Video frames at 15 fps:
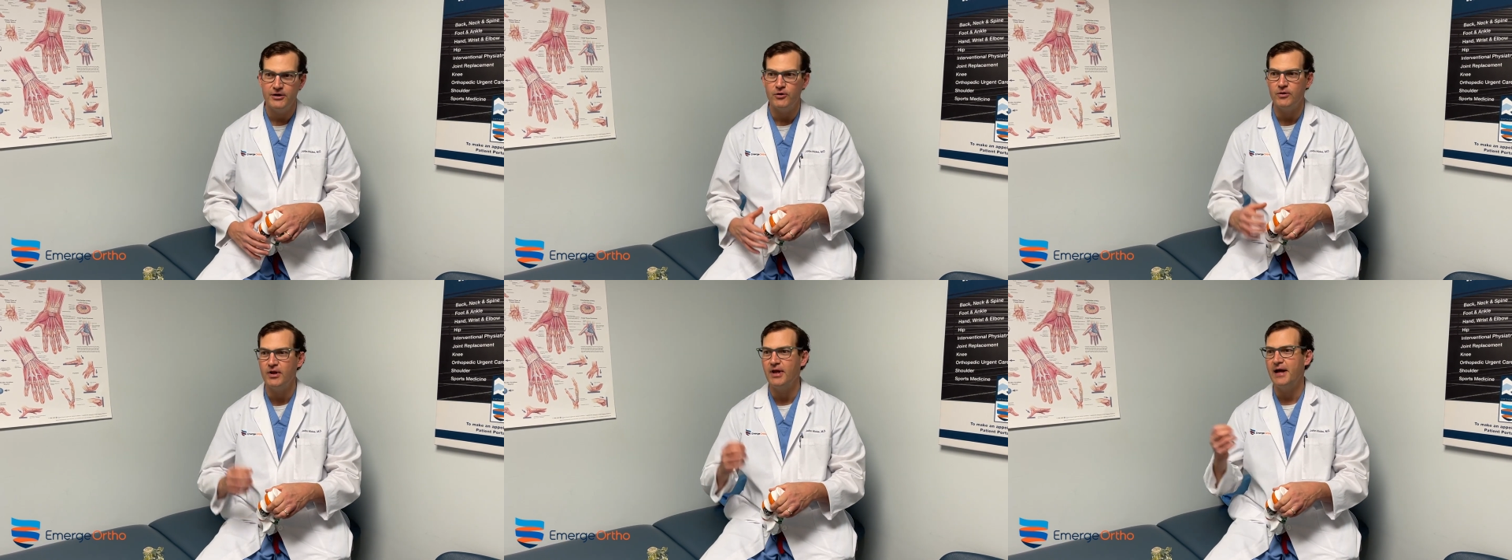
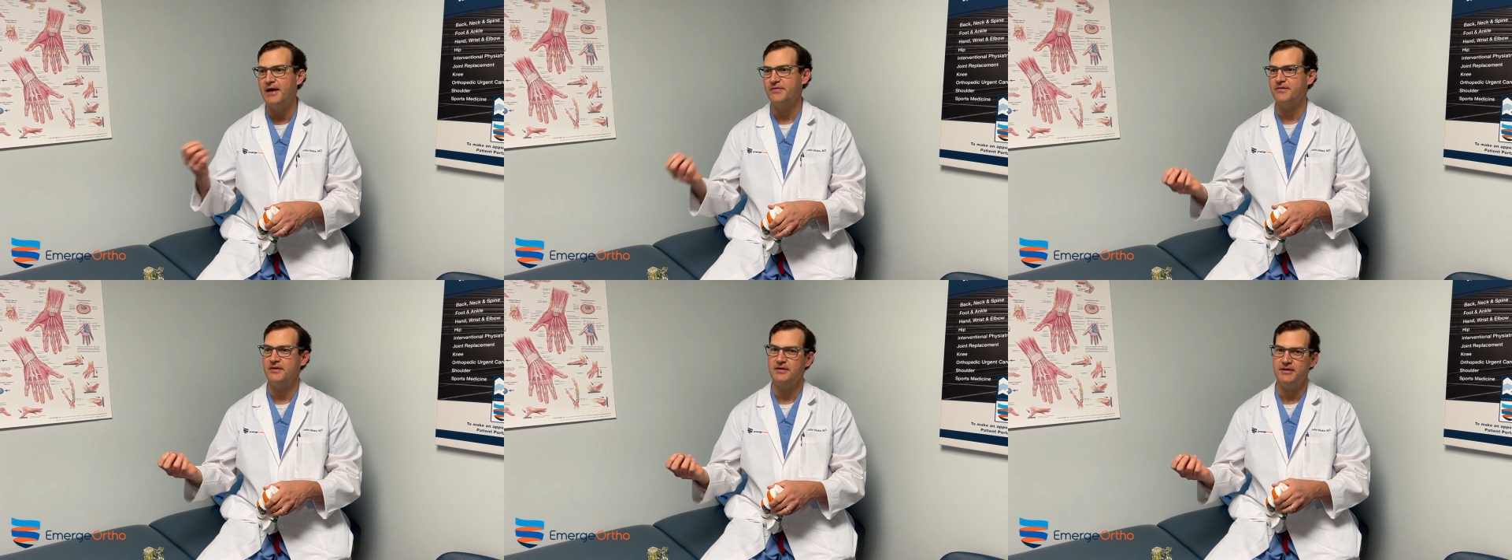
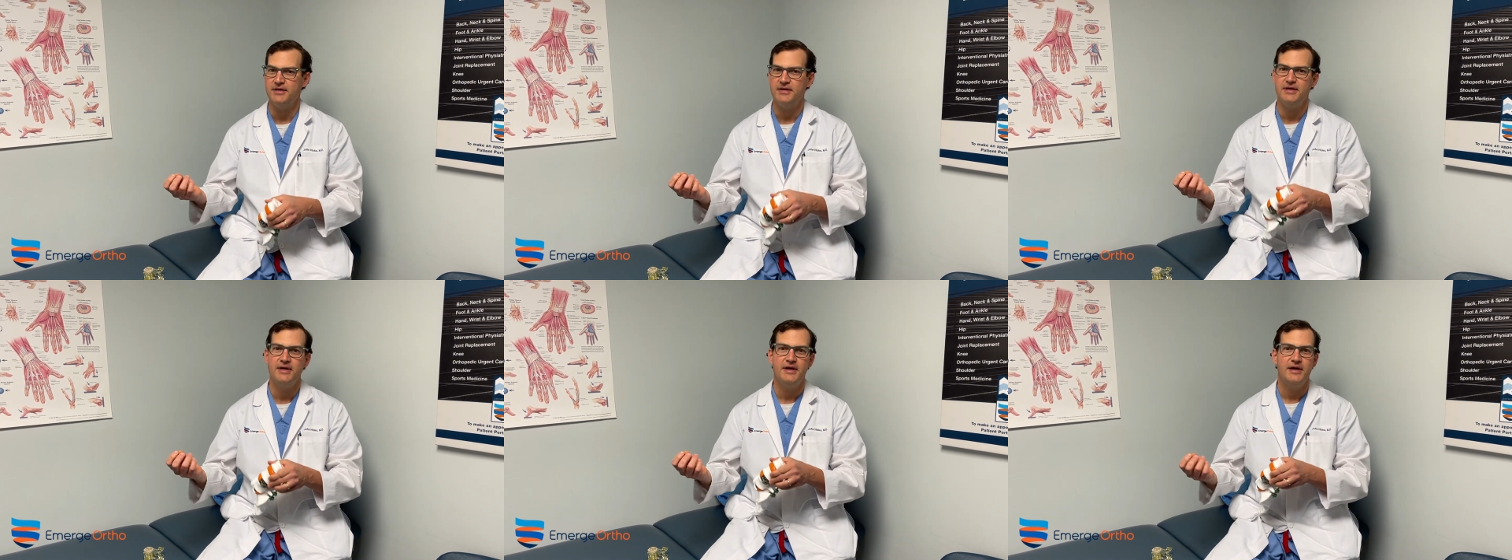
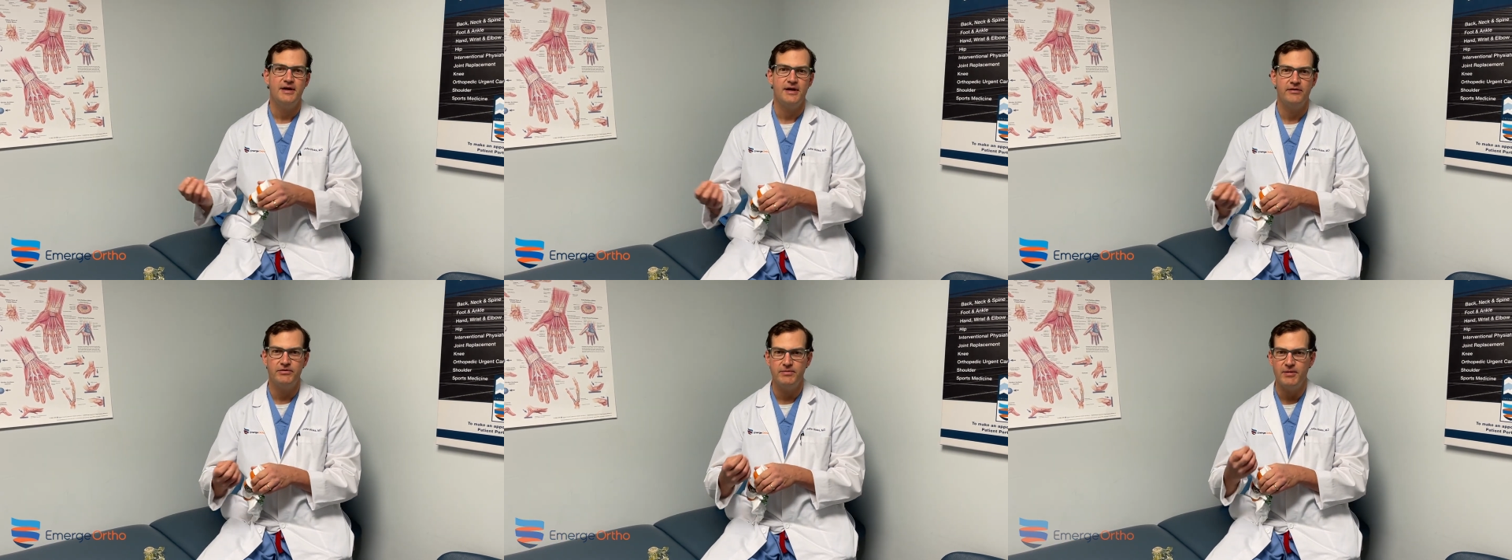Classically,
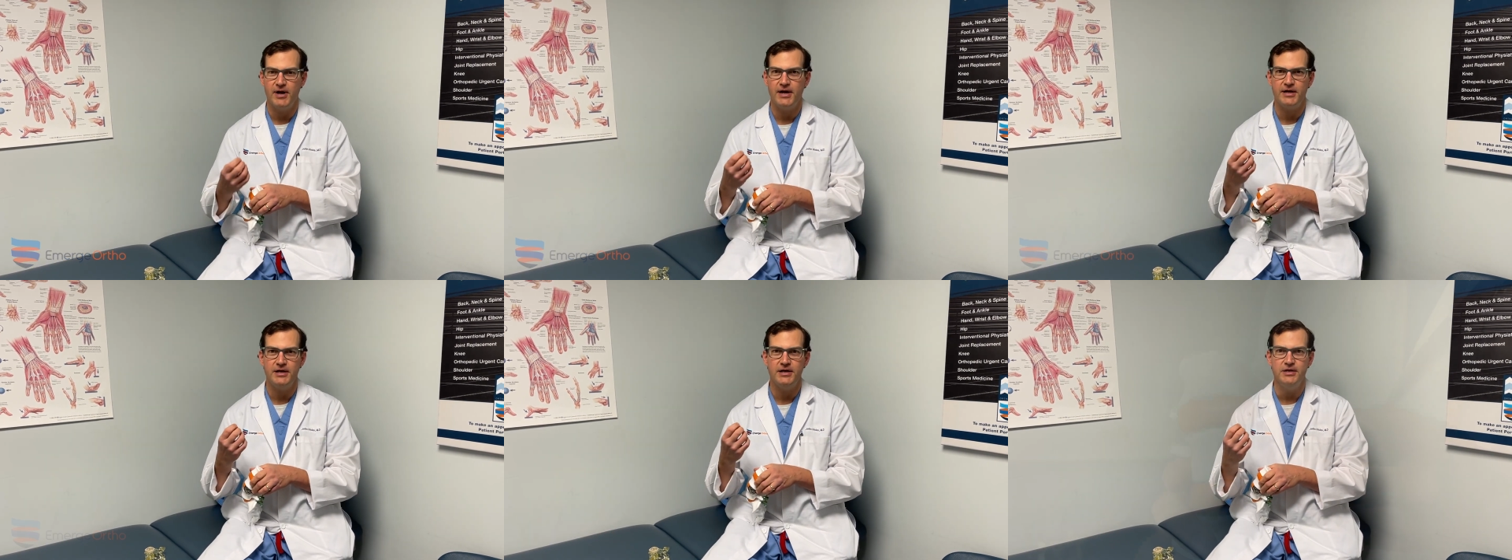
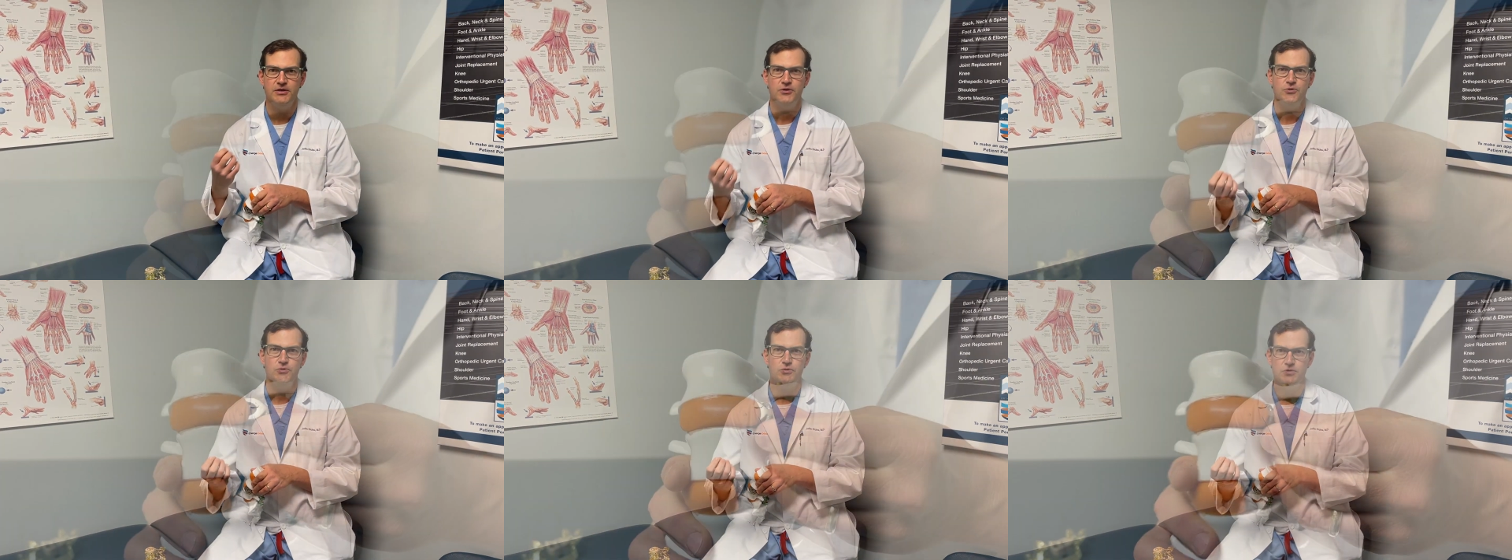everybody
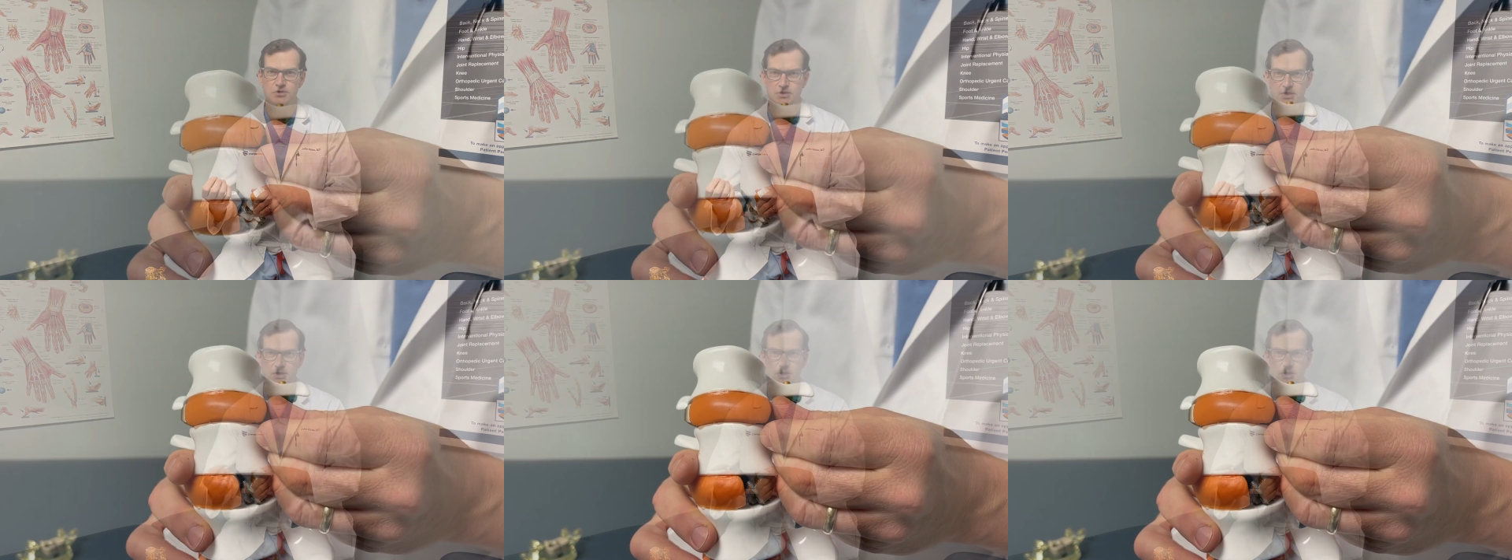used